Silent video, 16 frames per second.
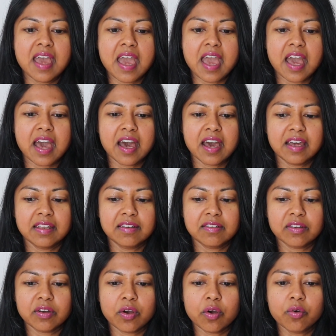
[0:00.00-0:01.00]

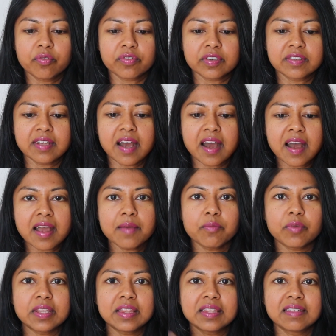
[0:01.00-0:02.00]
And over time,
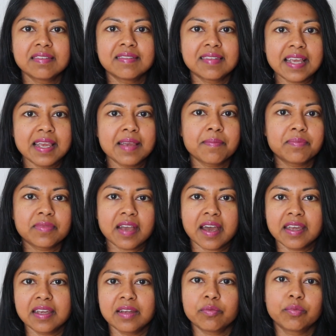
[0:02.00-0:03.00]
when the same
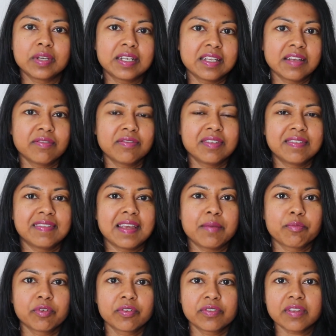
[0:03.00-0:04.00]
diet wouldn't give the
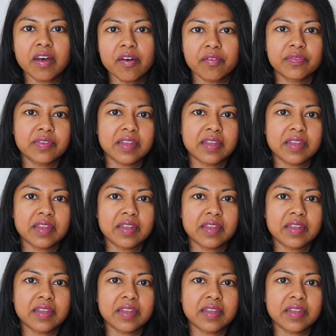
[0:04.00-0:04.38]
same result,